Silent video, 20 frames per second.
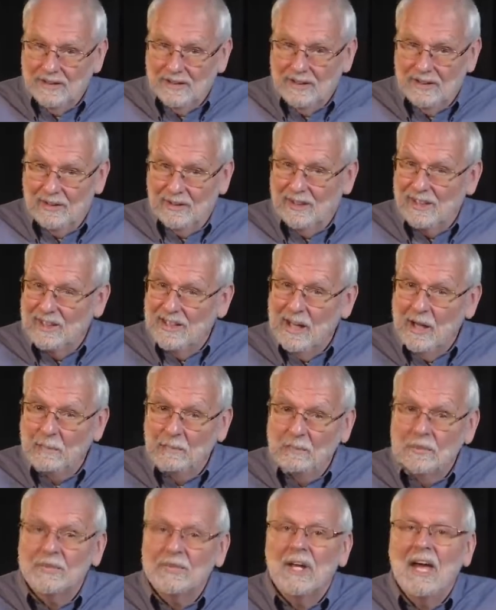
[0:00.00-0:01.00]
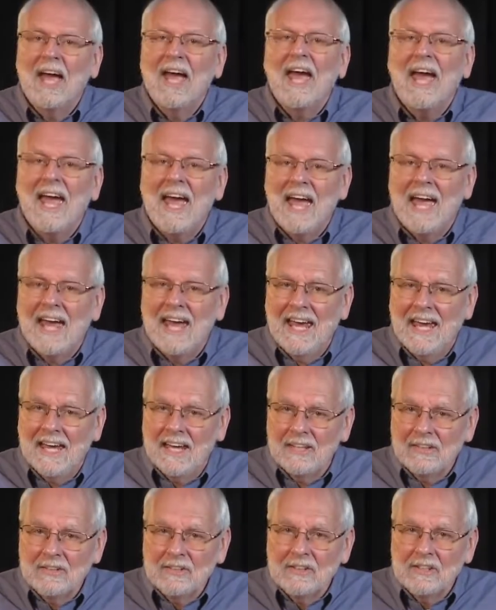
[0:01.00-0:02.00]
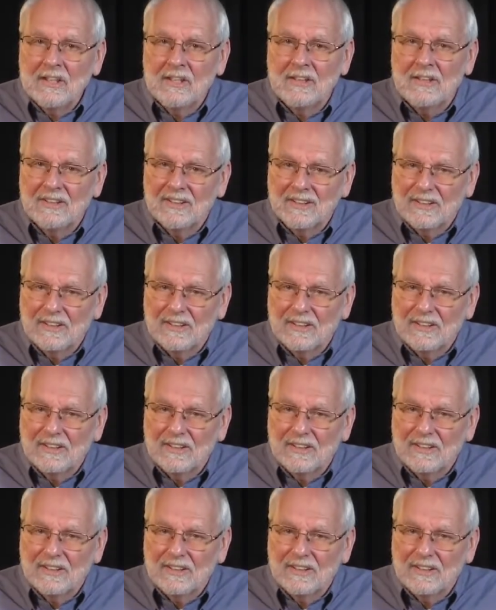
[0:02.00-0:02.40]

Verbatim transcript: Here it comes, and